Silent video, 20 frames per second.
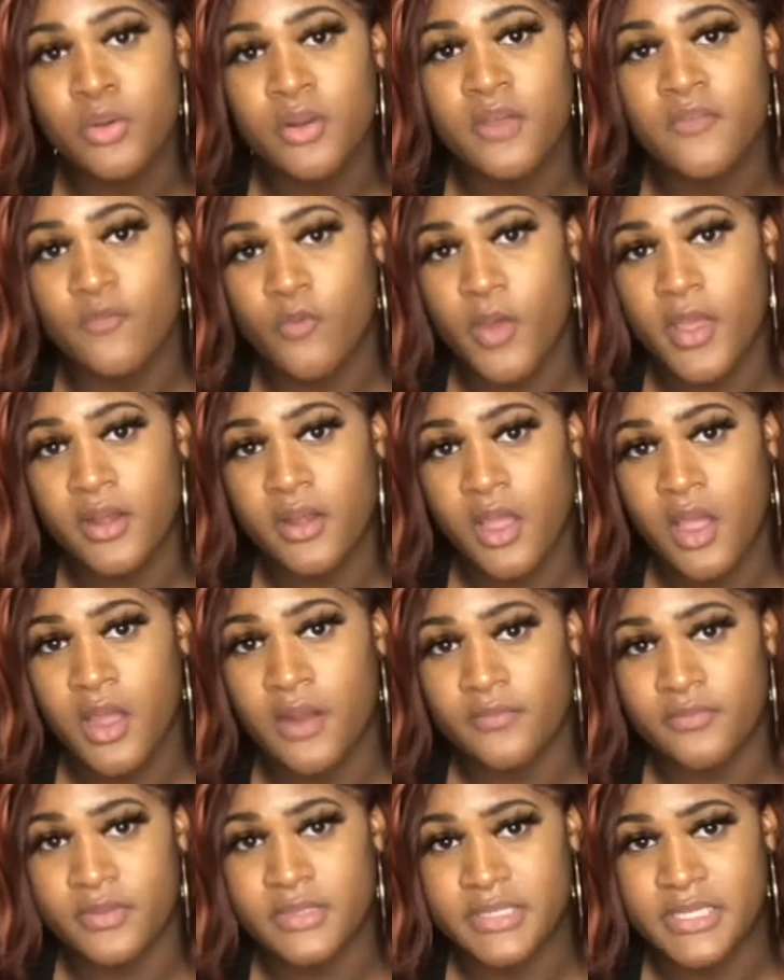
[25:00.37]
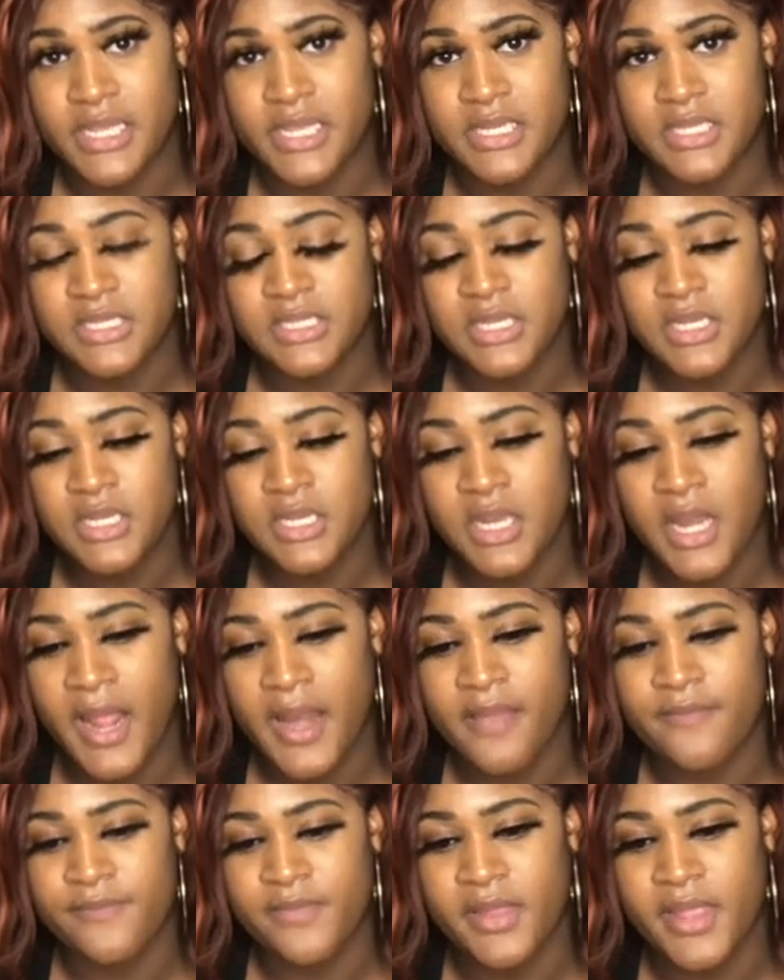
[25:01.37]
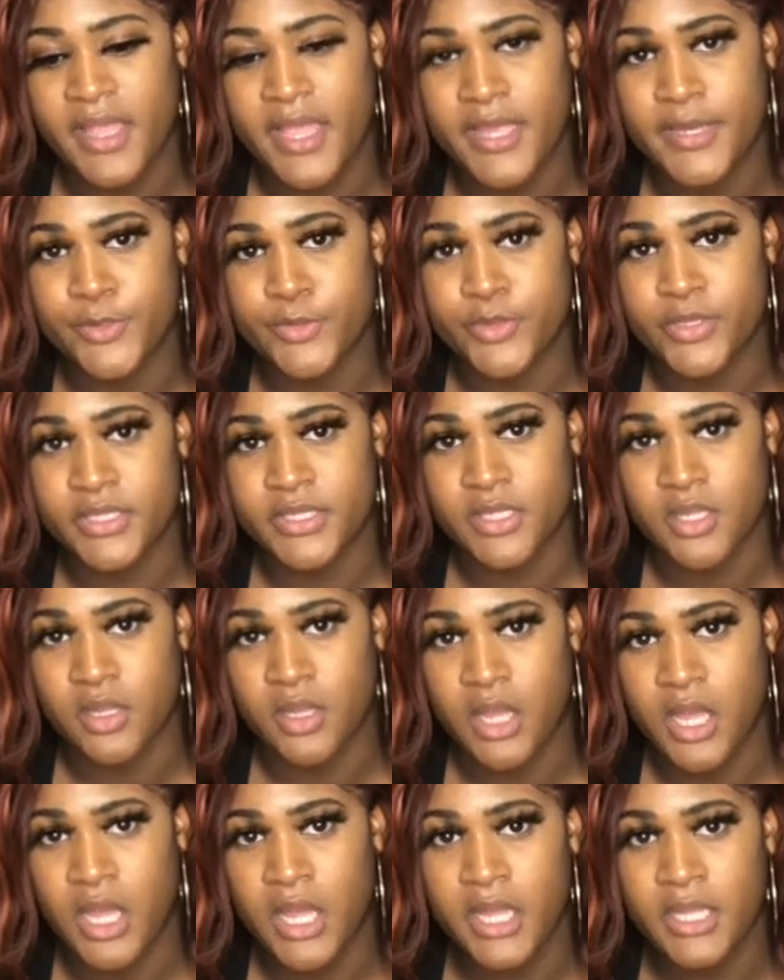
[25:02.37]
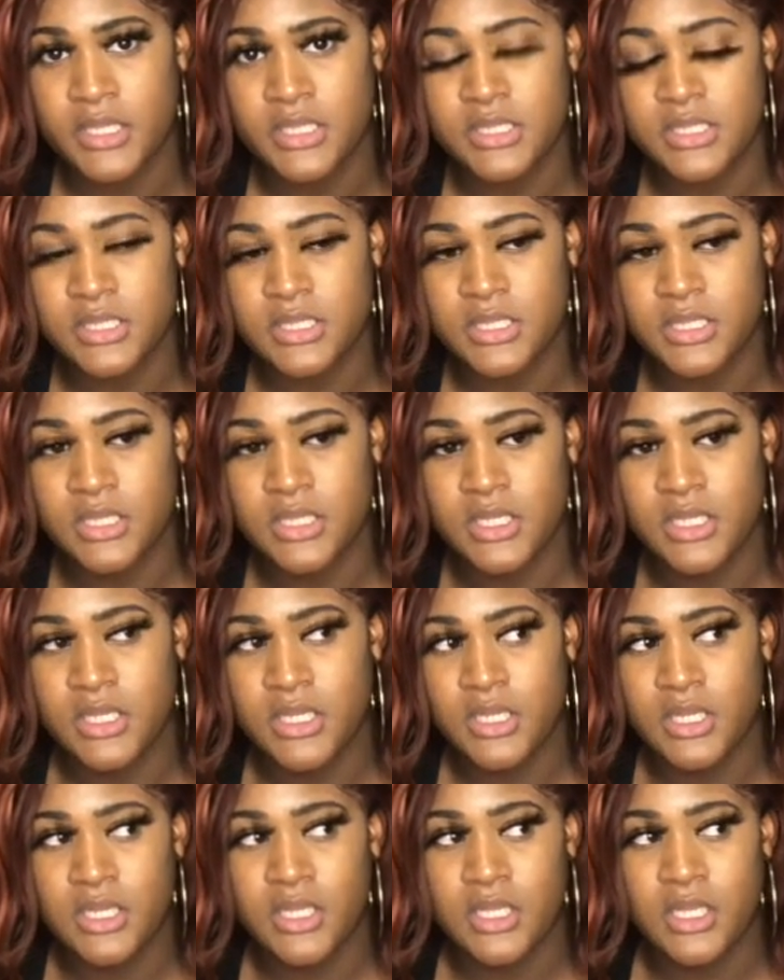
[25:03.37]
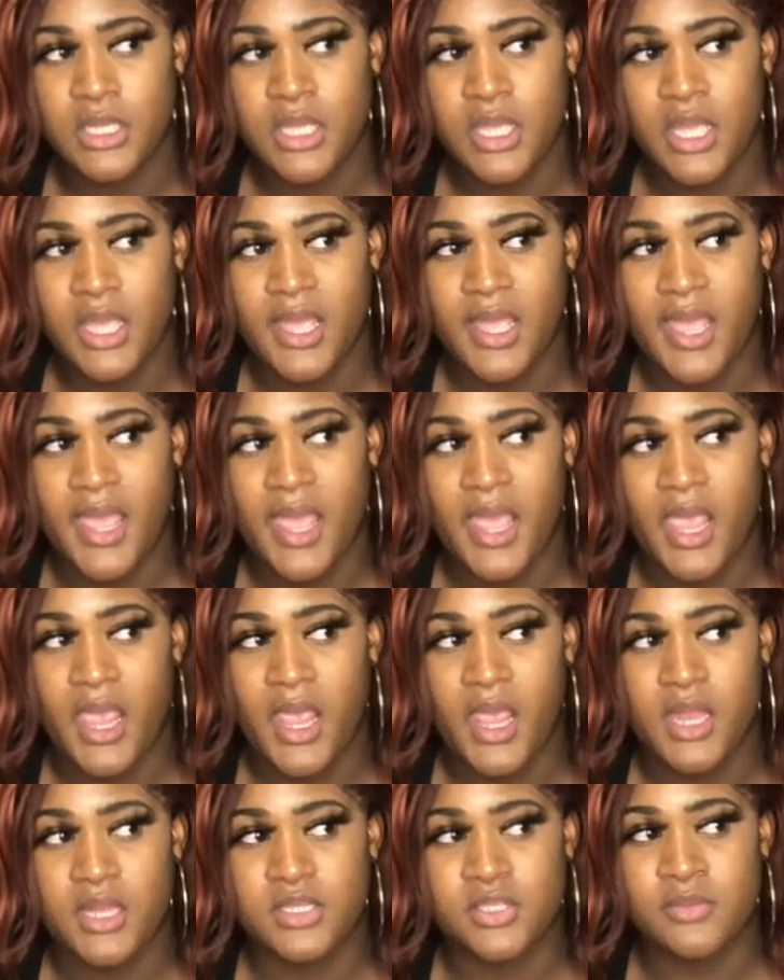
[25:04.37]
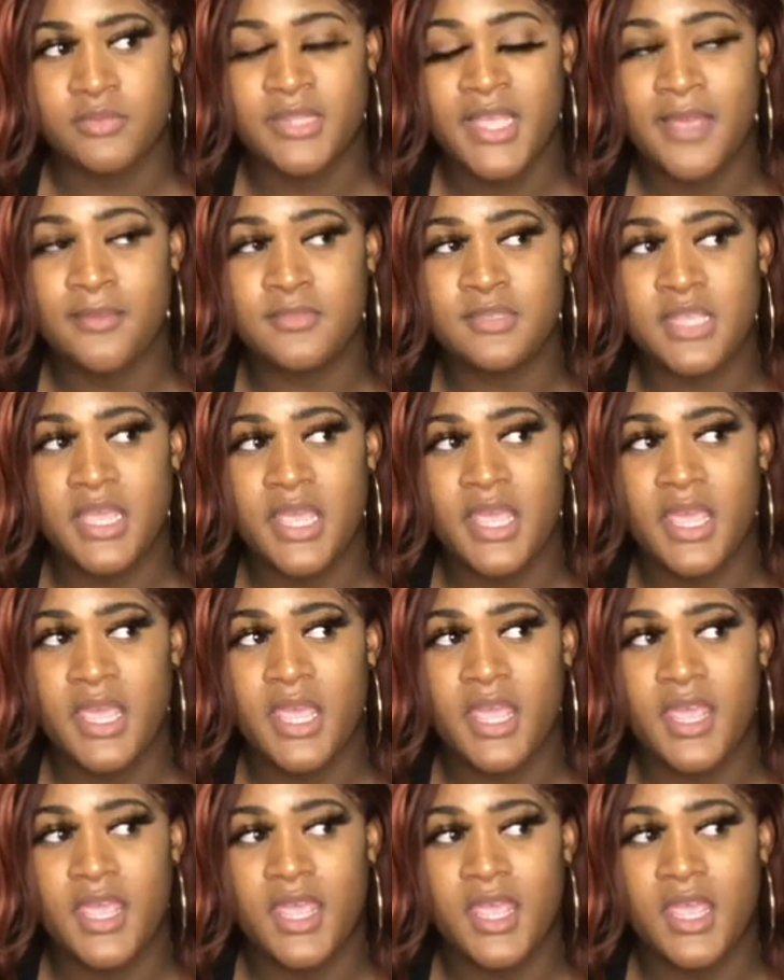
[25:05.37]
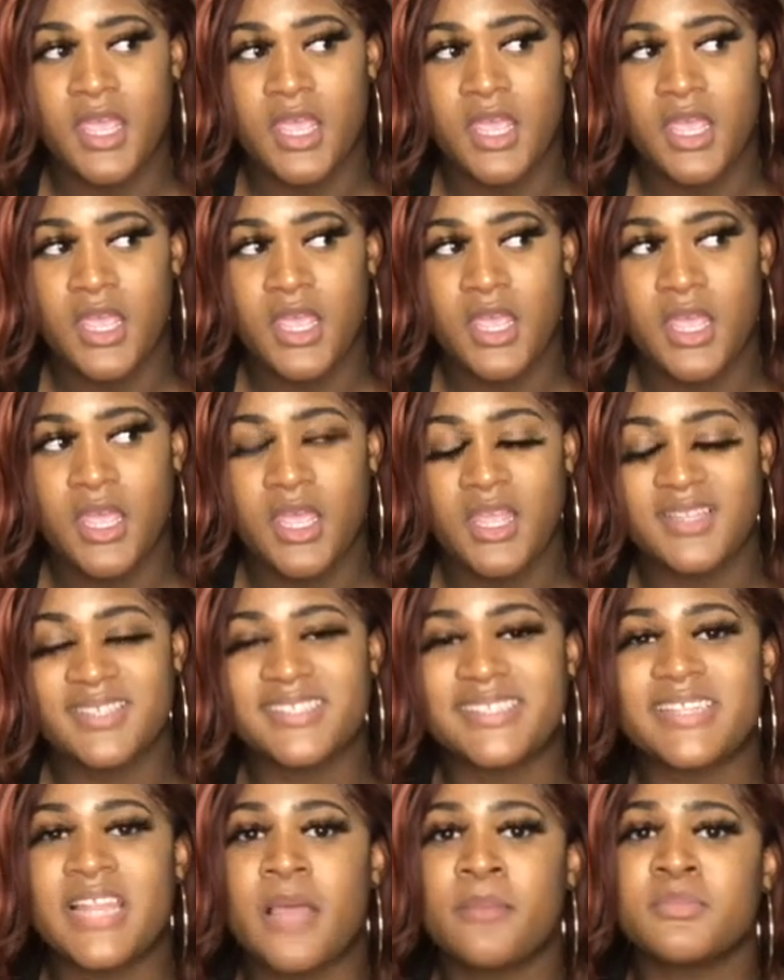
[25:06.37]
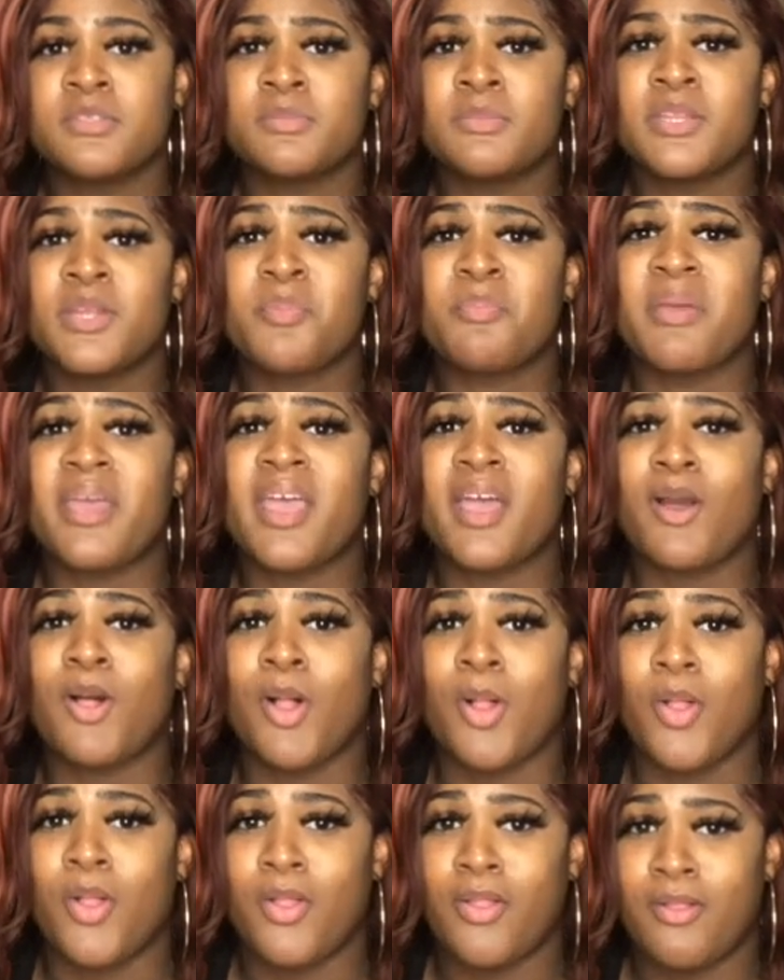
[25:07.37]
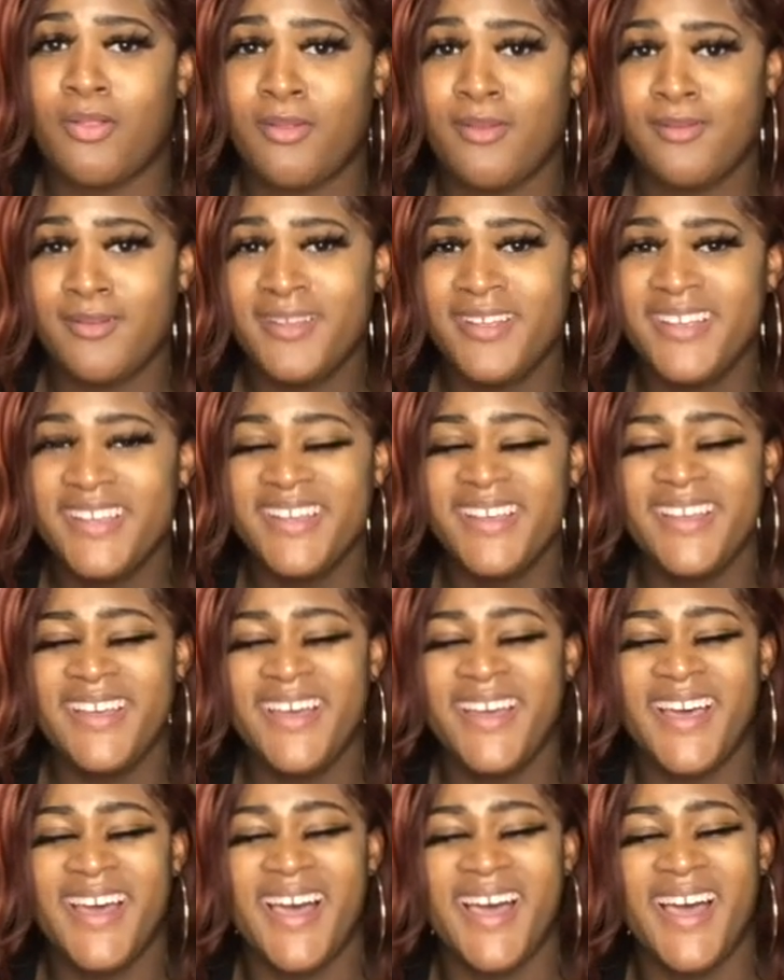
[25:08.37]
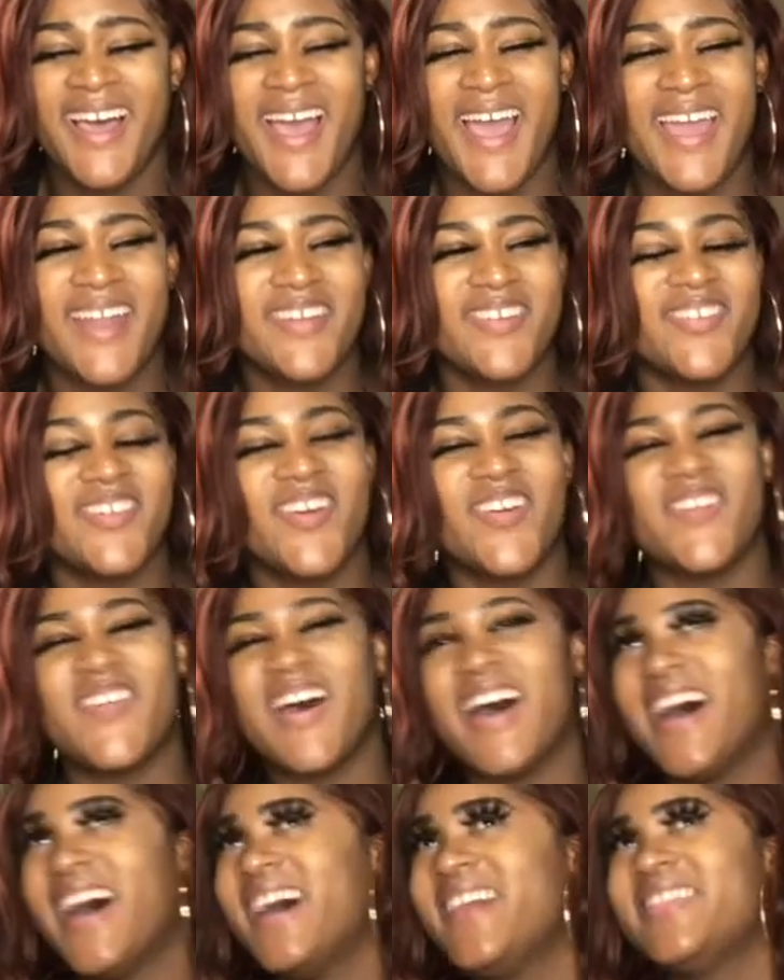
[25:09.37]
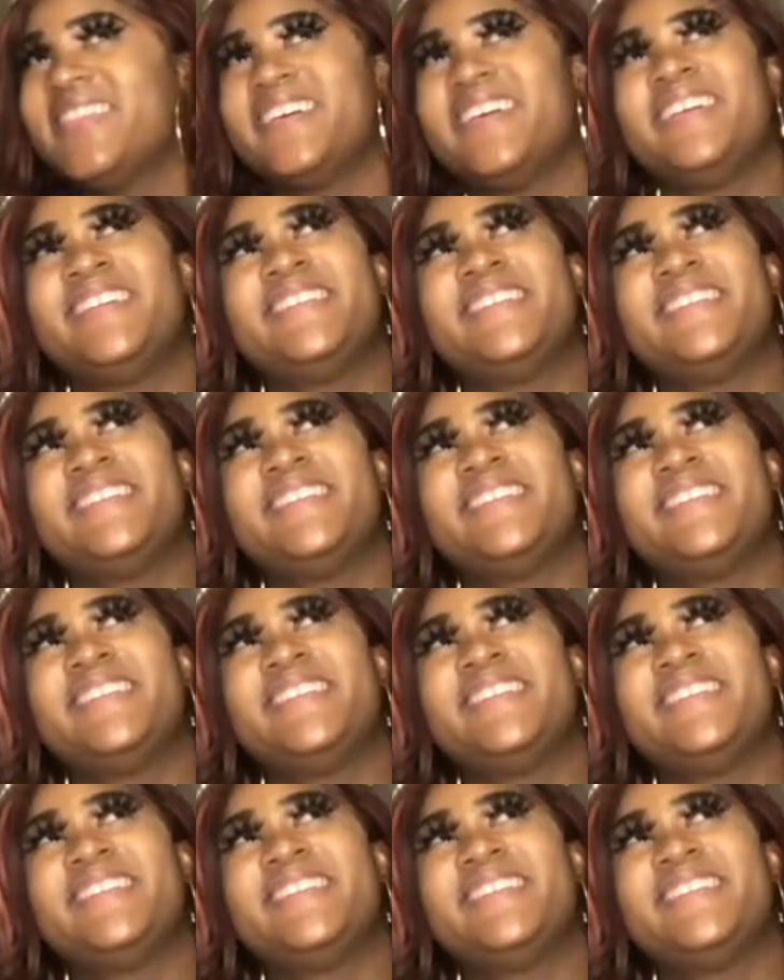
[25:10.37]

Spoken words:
avoid confrontation, and I feel like I do this a lot. and sometimes it slams me in a pickle. I don't know what other